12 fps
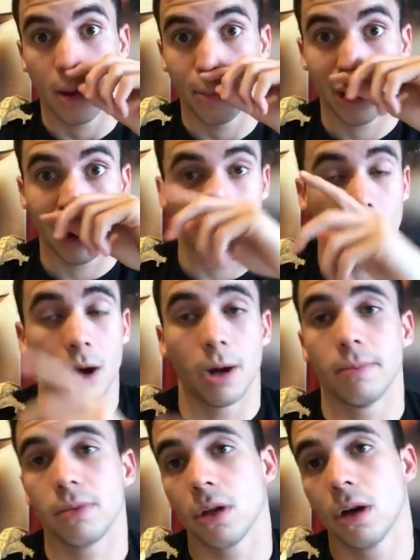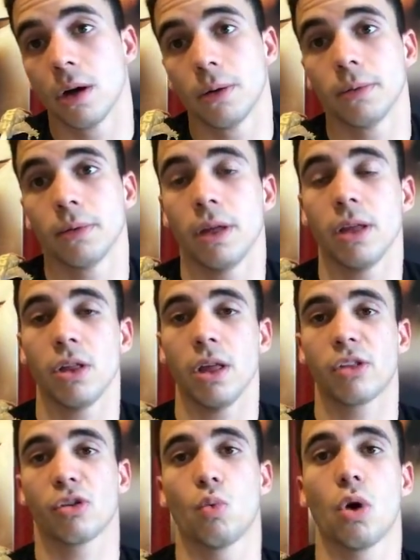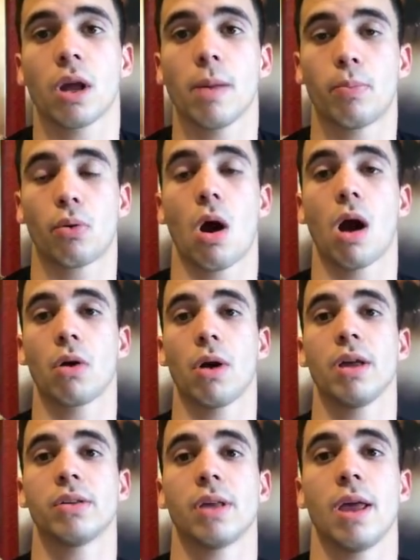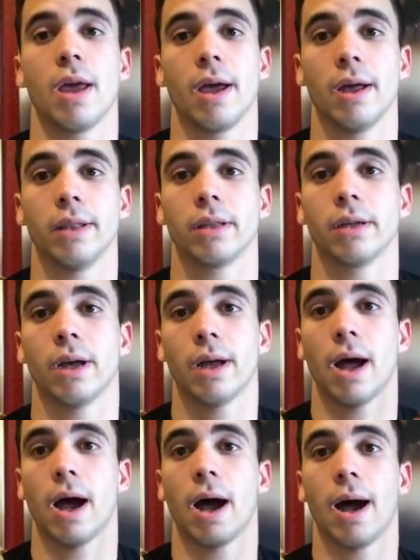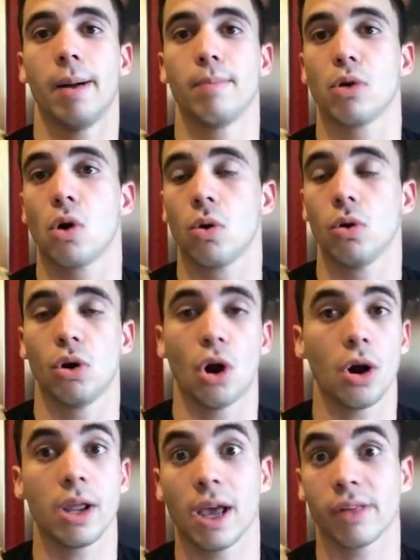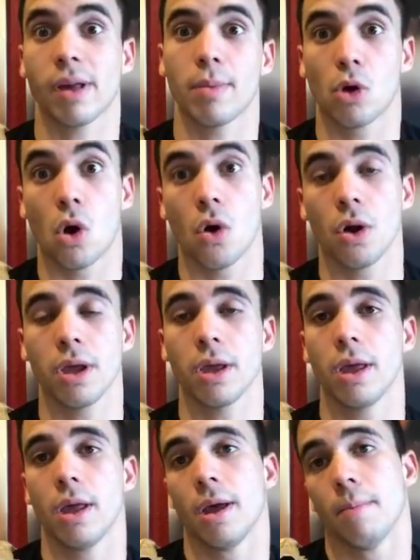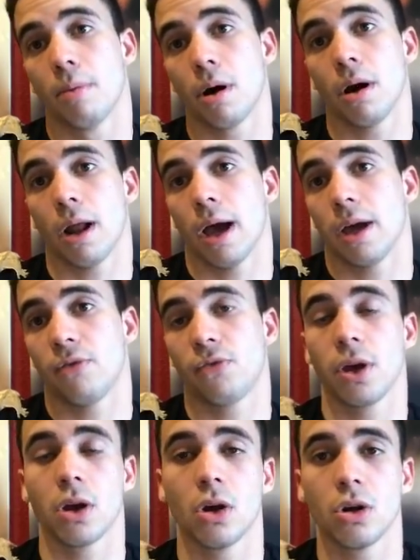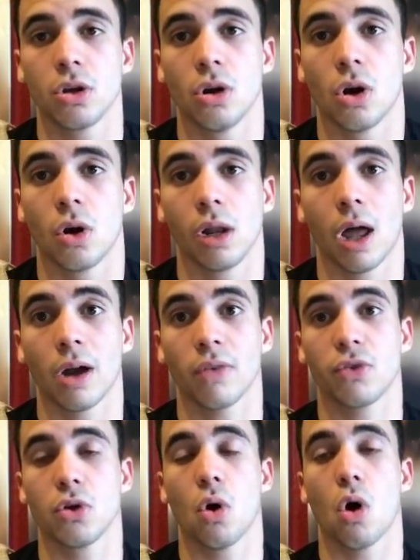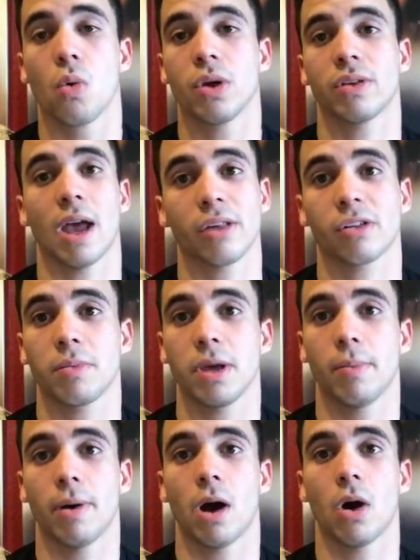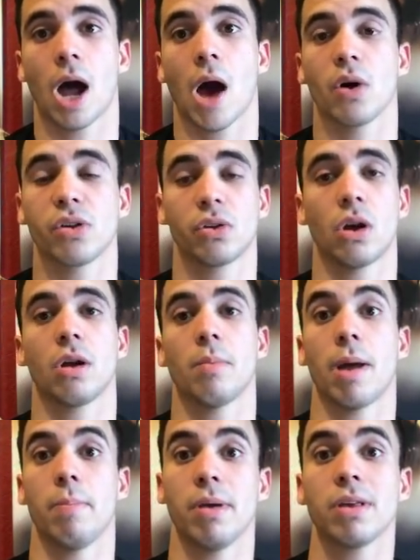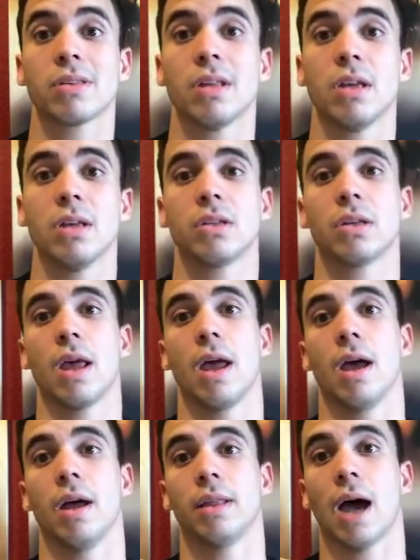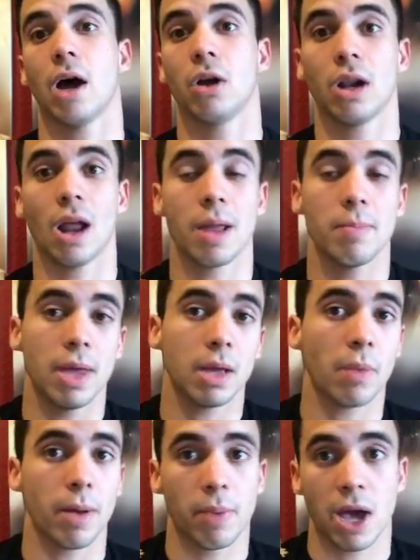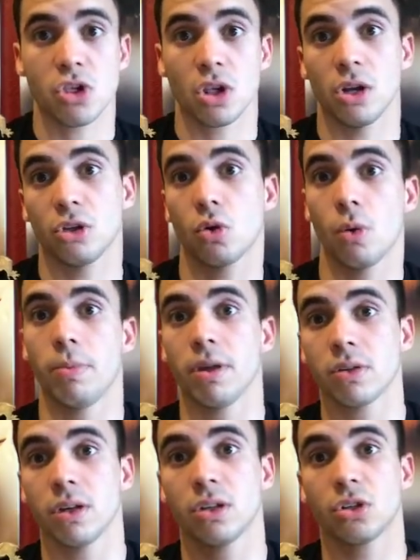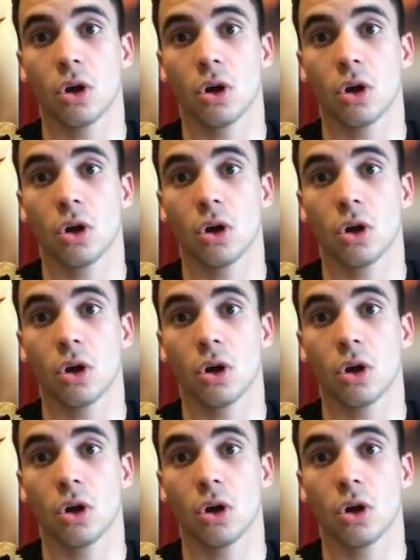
But, it's a work in progress, and I'm learning as I'm going. But I figured, a lot of you always ask me about how I started my business and how did I make my passion into a business.